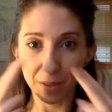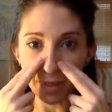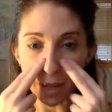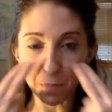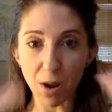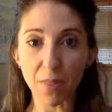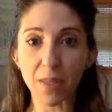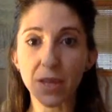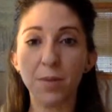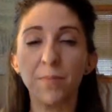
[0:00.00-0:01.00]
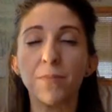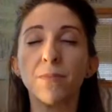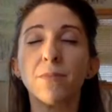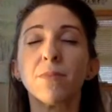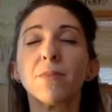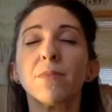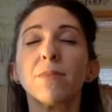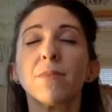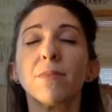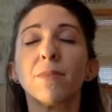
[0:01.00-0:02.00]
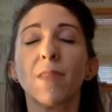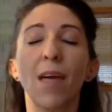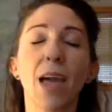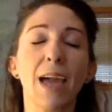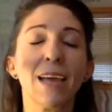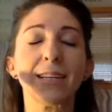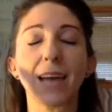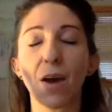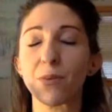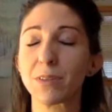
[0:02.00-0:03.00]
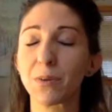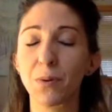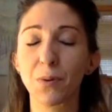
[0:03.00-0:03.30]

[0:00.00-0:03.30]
Light breath in and out.